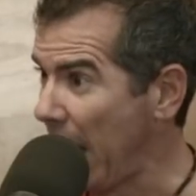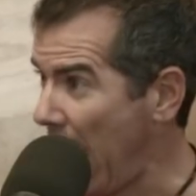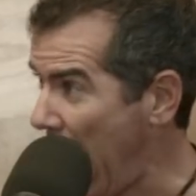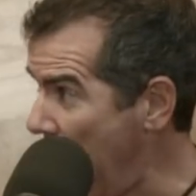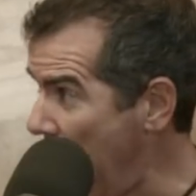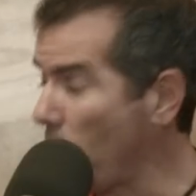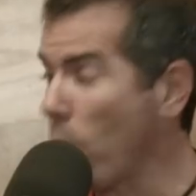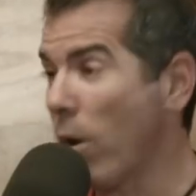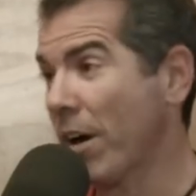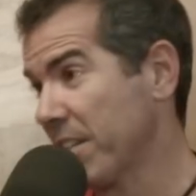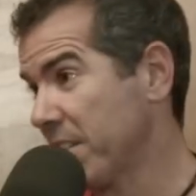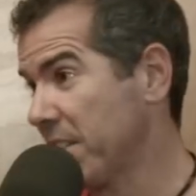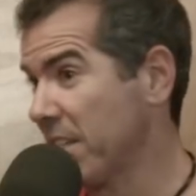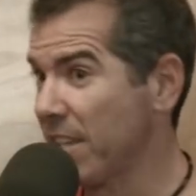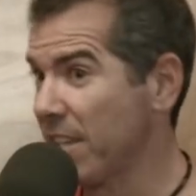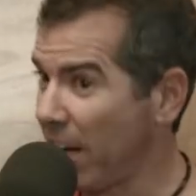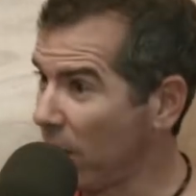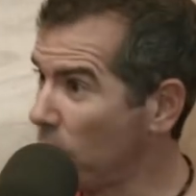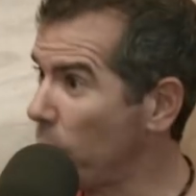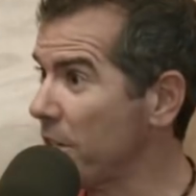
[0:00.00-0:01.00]
Mm. I want to see
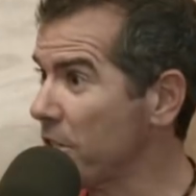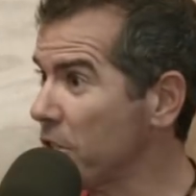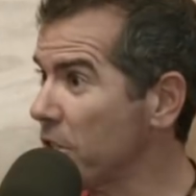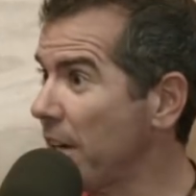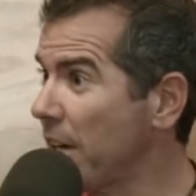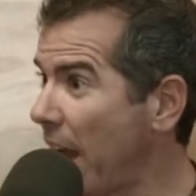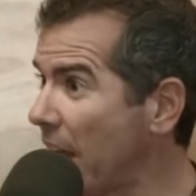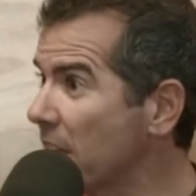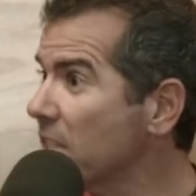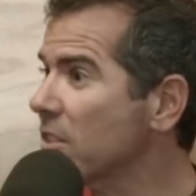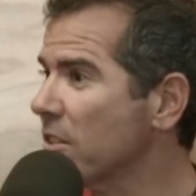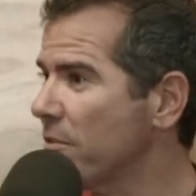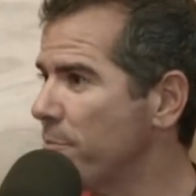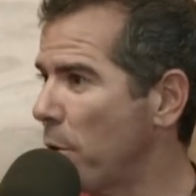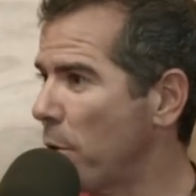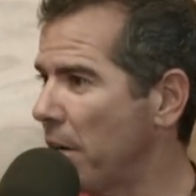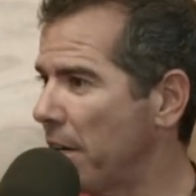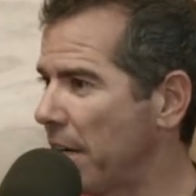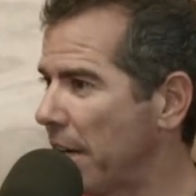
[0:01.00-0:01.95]
that question asked of Bernie.